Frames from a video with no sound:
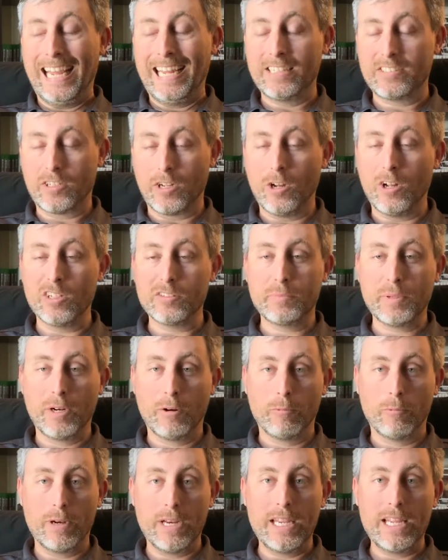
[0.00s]
it's caused me
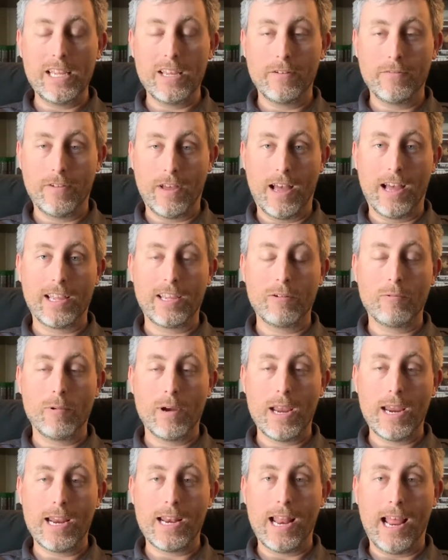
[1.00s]
to
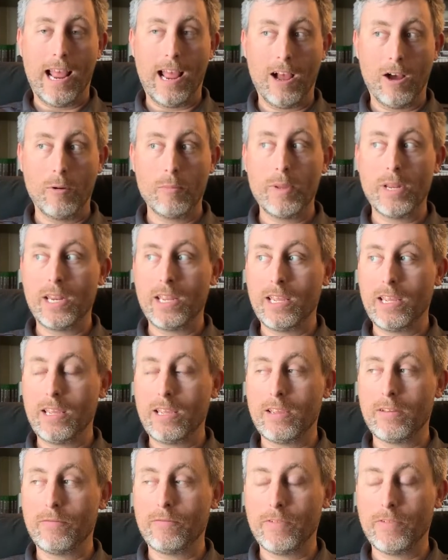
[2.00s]
reevaluate how many